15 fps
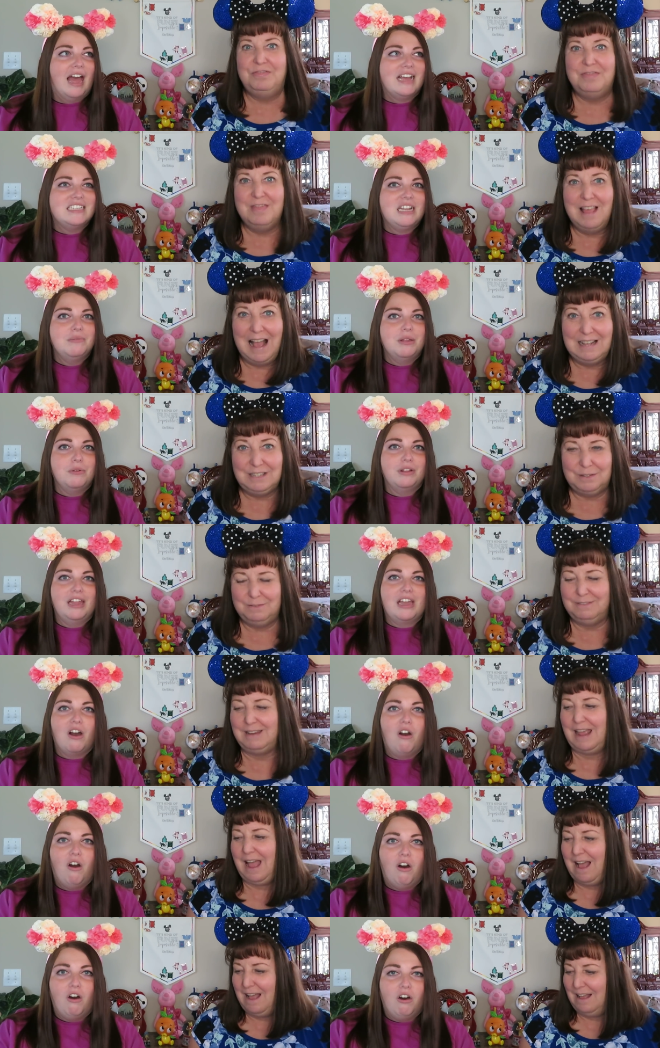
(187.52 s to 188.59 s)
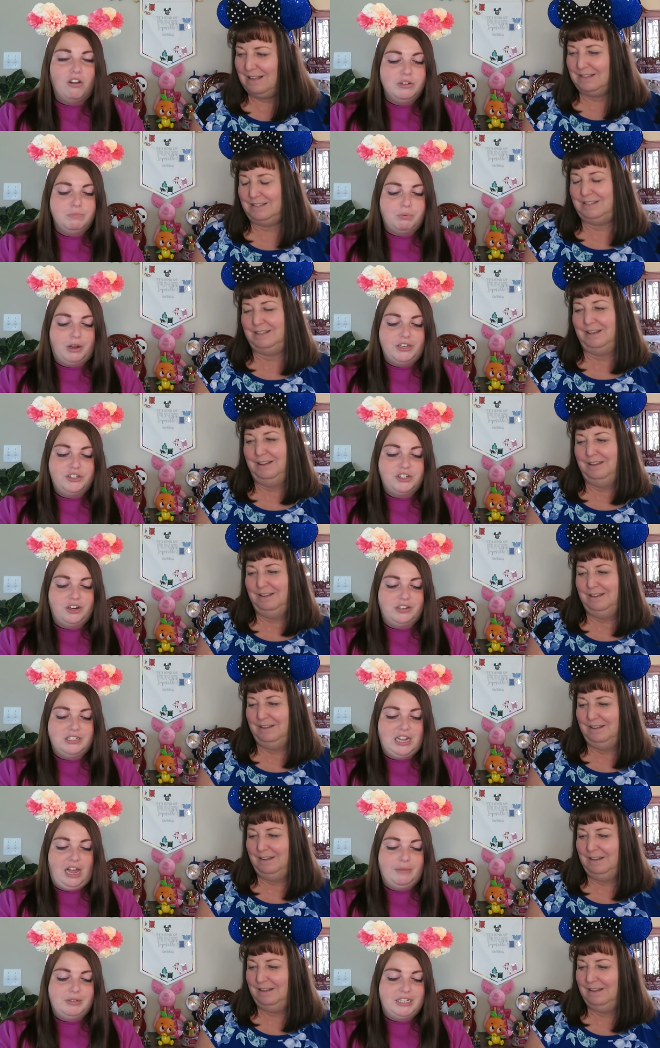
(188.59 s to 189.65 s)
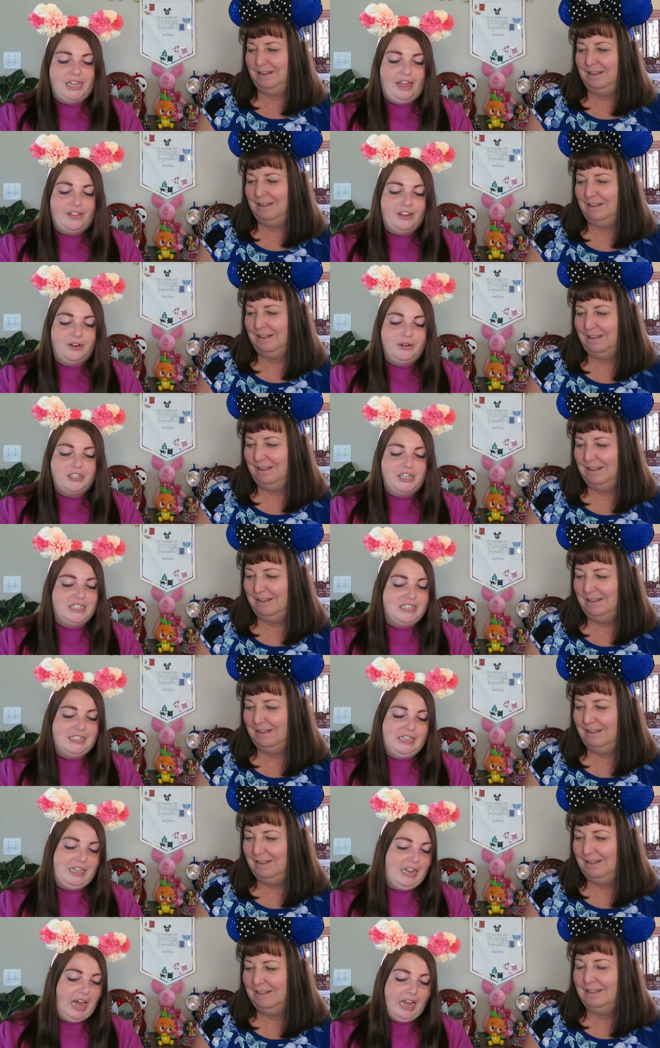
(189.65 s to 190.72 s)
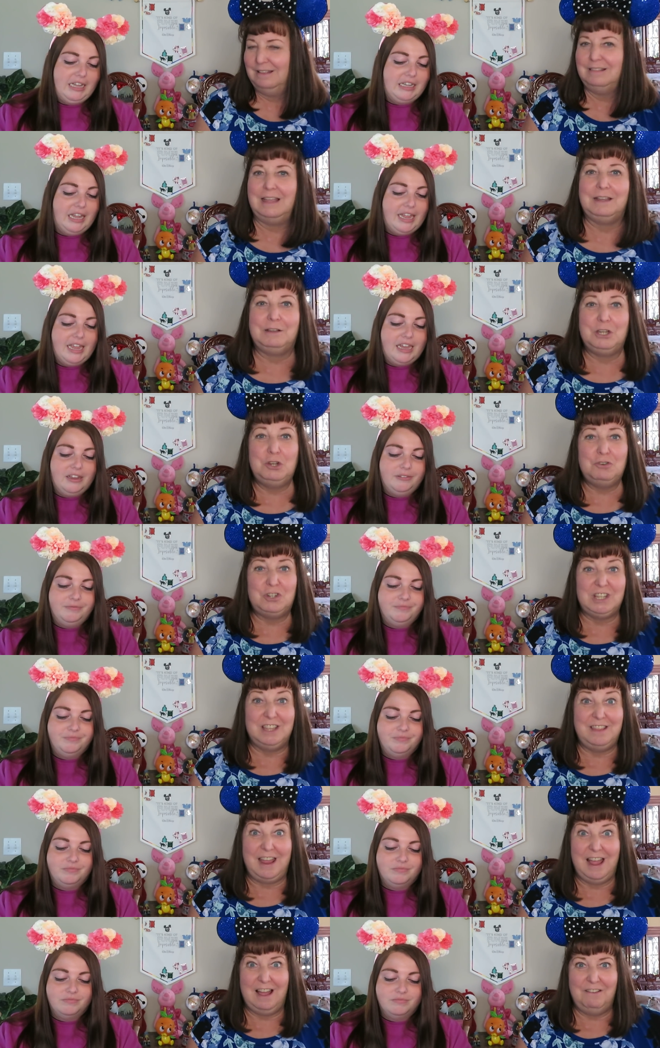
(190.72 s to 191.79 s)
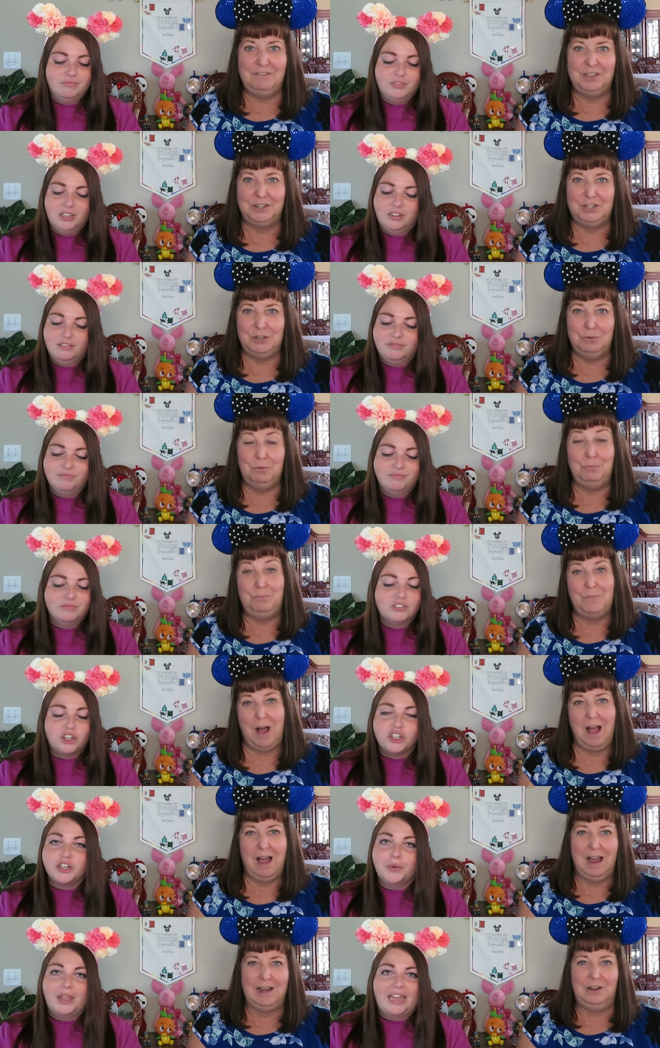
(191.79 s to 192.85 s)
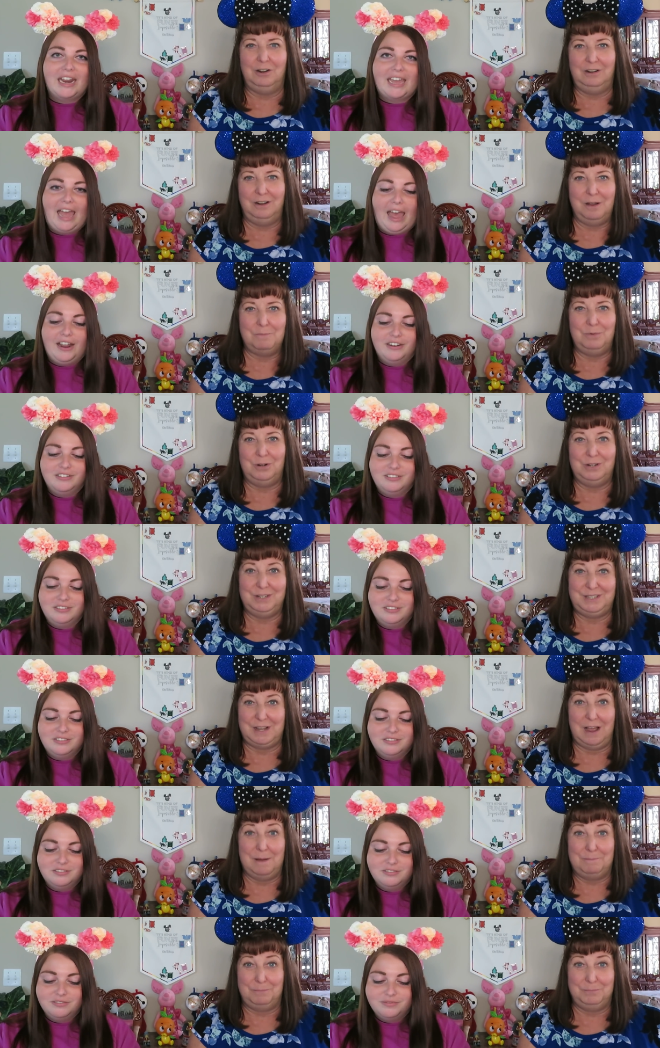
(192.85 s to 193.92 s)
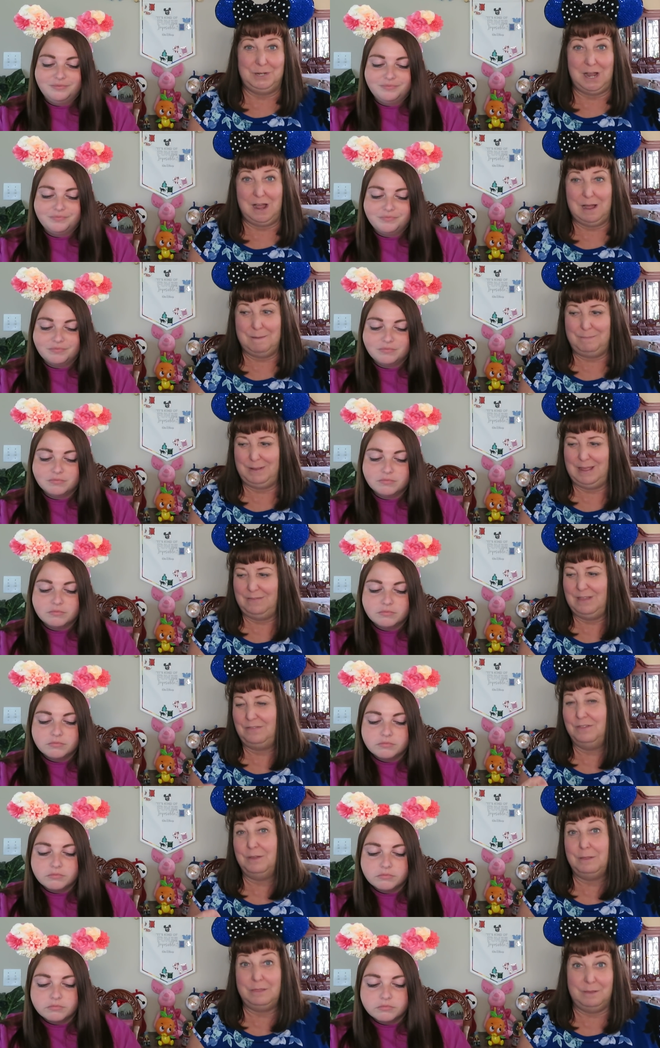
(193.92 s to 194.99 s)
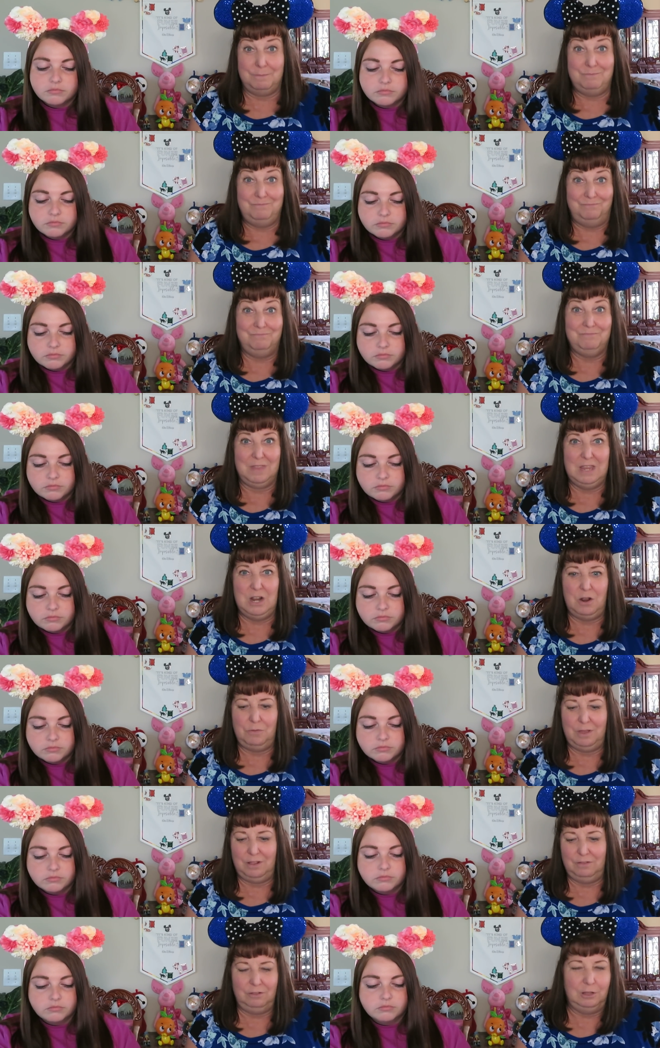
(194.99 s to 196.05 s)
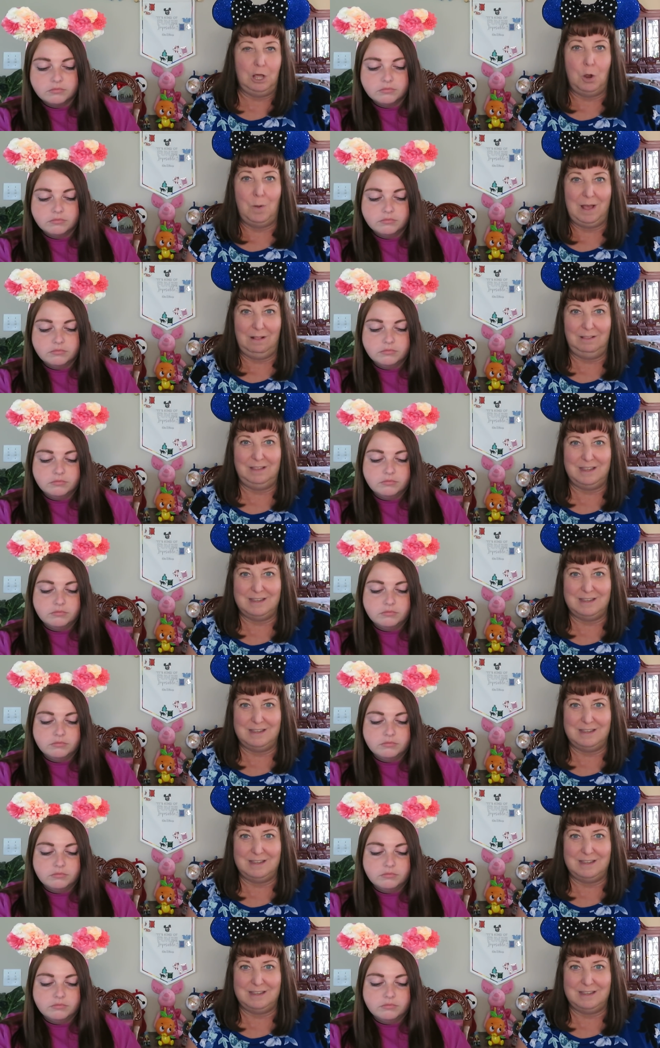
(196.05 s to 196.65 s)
Speaker 1: Last, Last time they were like yes. all bunched on top together, which I did not
Speaker 2: like. like usually they have the two higher numbers up top and then the, the you know, the low LE